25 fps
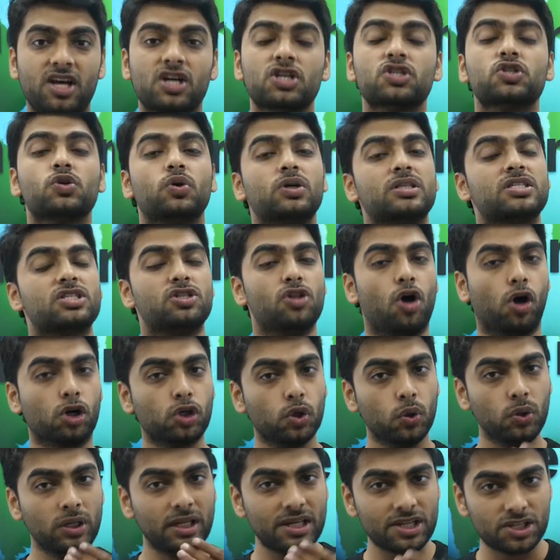So it's
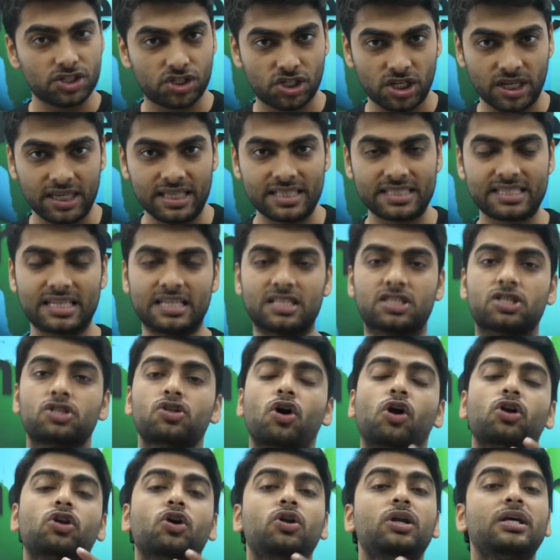not only genes, it's
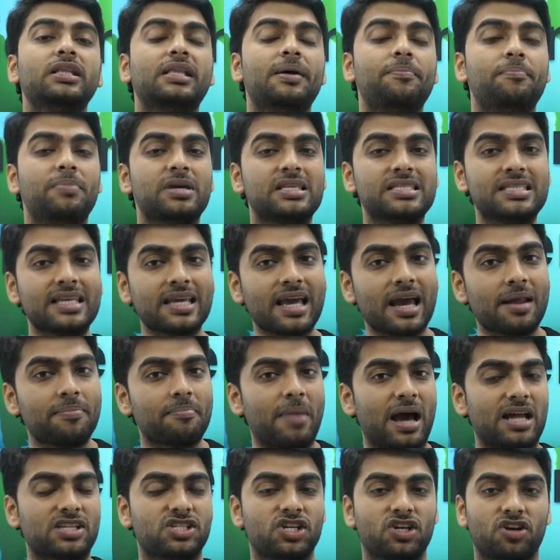not only the mixing and
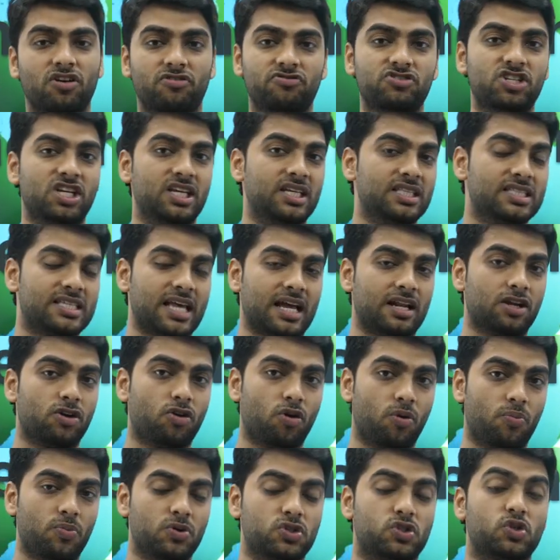matching of genes and
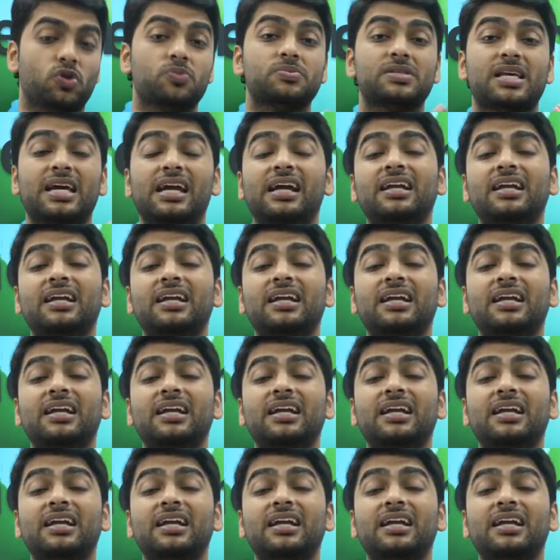chromosomes,